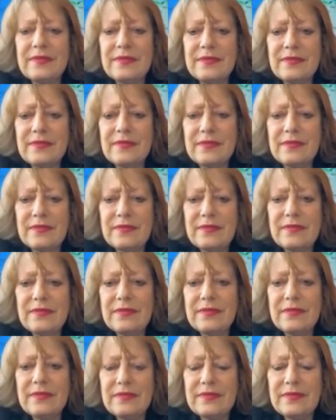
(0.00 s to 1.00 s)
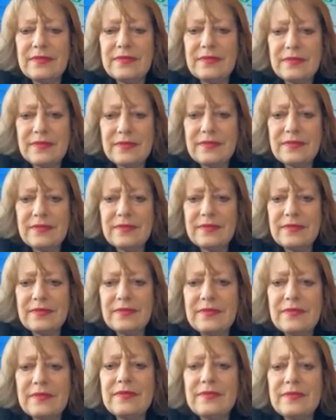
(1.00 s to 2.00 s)

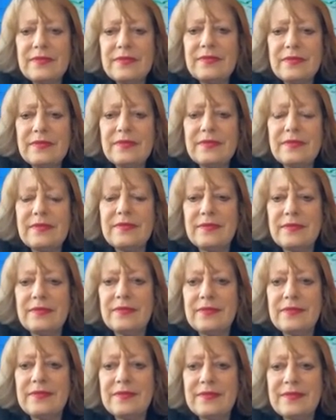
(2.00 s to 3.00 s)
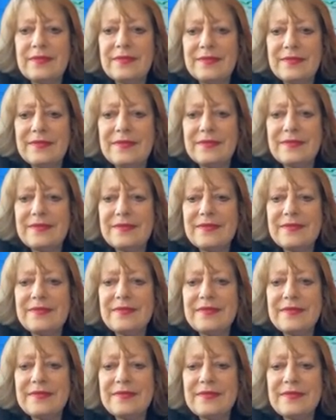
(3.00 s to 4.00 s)

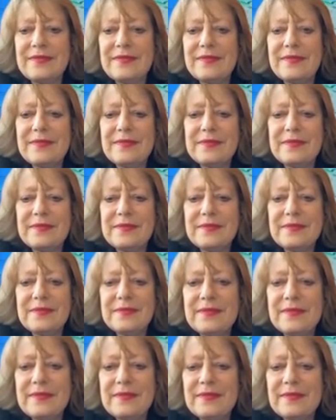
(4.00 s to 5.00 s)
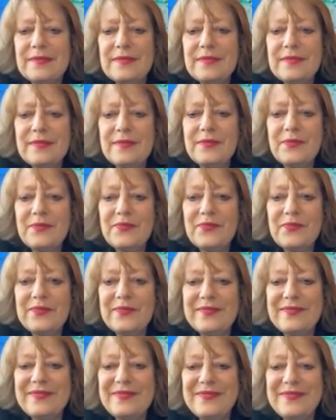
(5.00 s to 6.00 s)

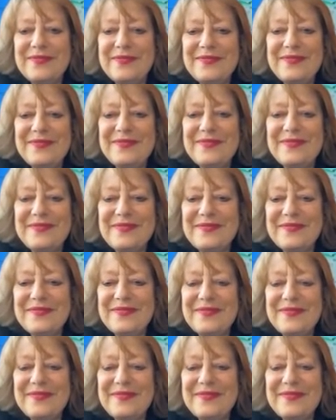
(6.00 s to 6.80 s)
This person isn't speaking.